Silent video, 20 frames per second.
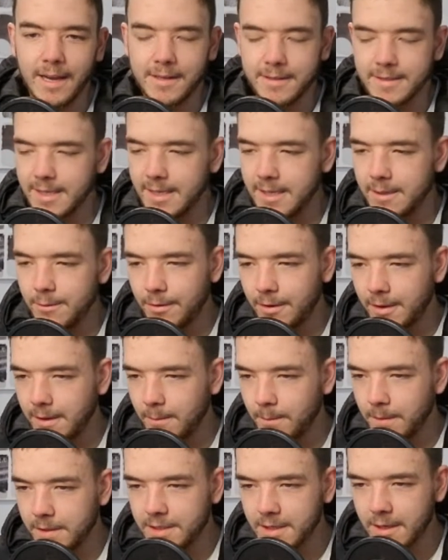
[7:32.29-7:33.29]
And I'll tell you what,
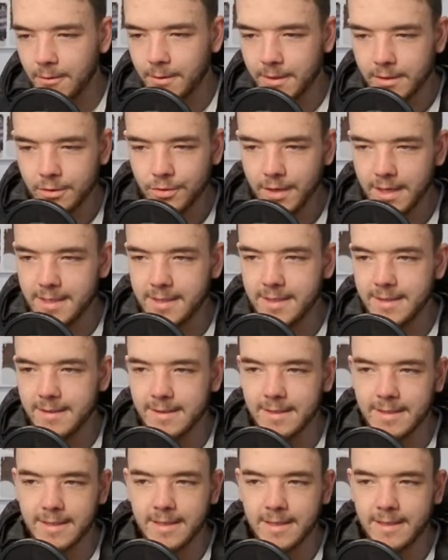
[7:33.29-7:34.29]
it'd be so
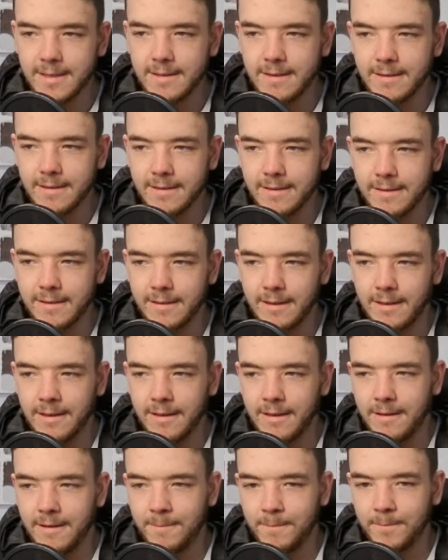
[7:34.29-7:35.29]
interesting to see.
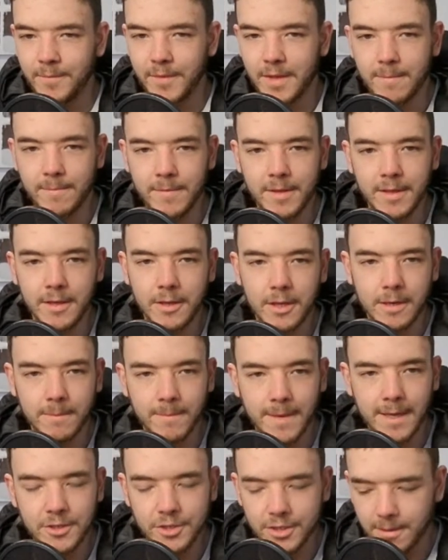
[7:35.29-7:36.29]
You can
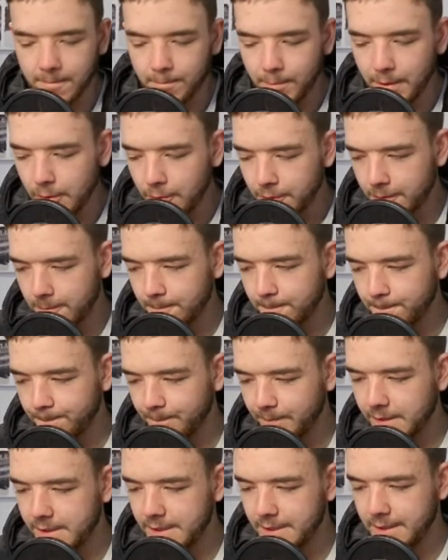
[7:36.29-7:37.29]
imagine the build-up
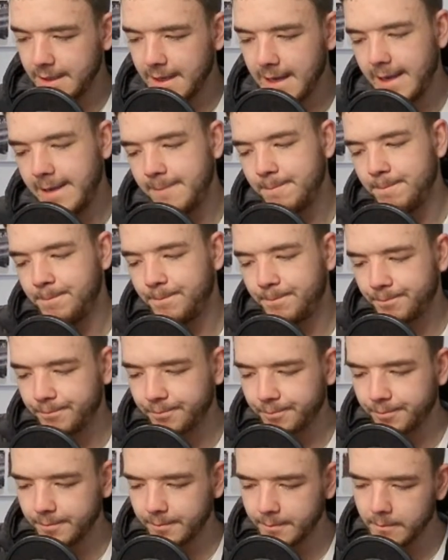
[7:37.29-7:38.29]
to the game.
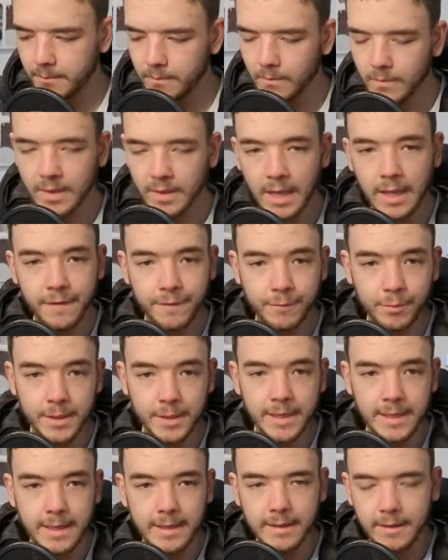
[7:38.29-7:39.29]
If
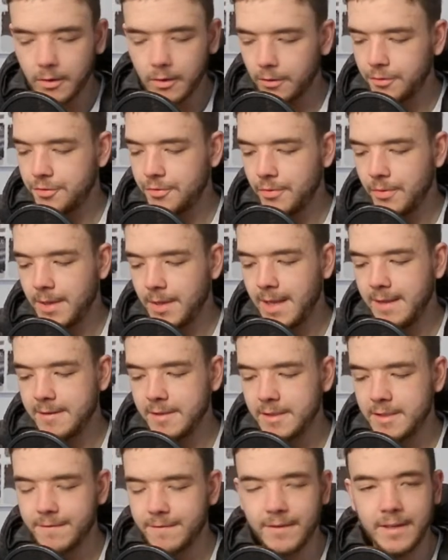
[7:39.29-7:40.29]
we got drew
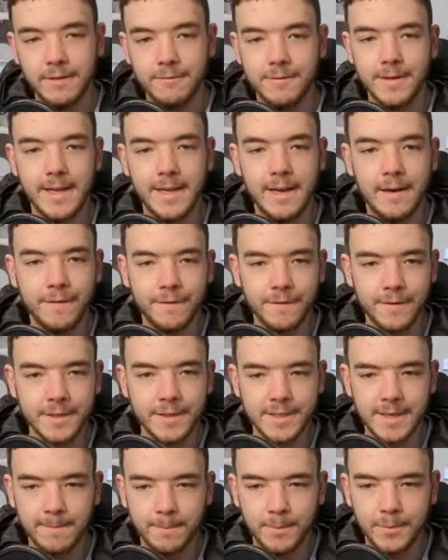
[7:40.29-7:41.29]
against Villarreal, for
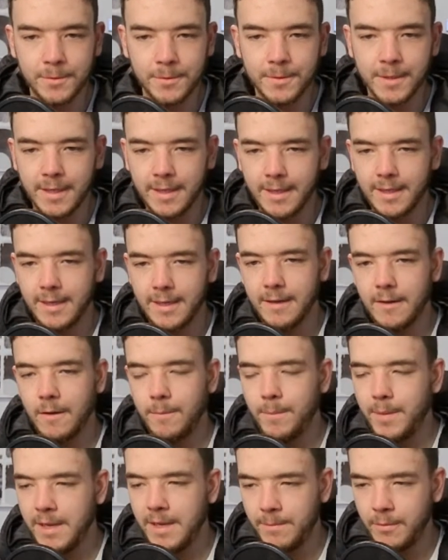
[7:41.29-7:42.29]
example, a lot
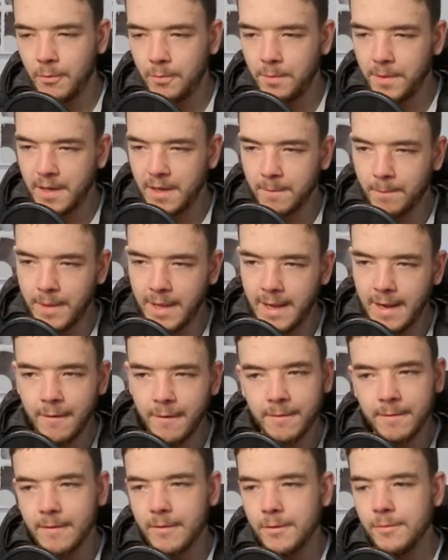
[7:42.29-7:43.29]
of people would be
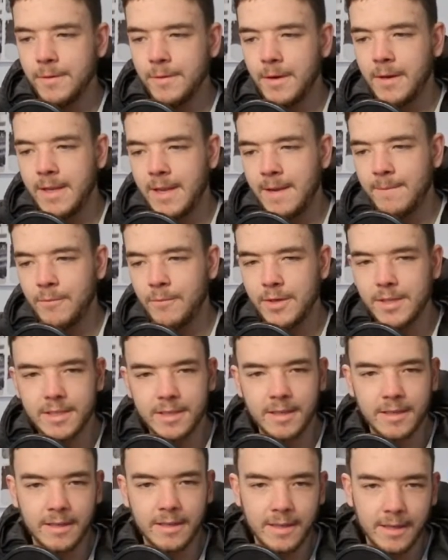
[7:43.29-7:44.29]
comparing Unai Emery
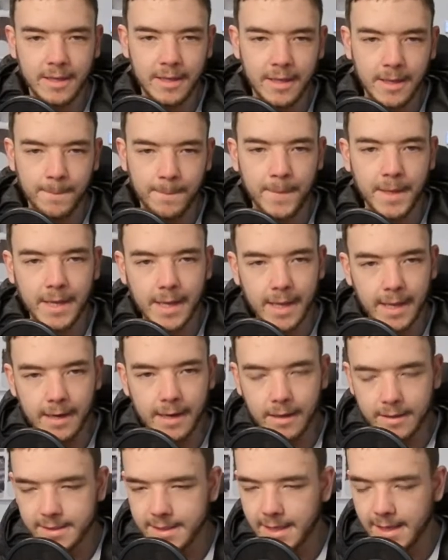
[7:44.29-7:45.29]
to Mikel
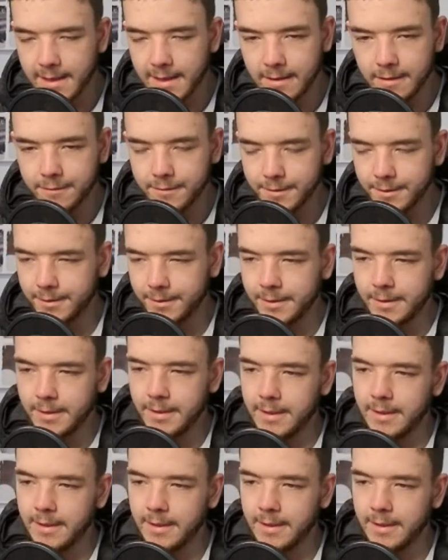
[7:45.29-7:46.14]
Arteta. And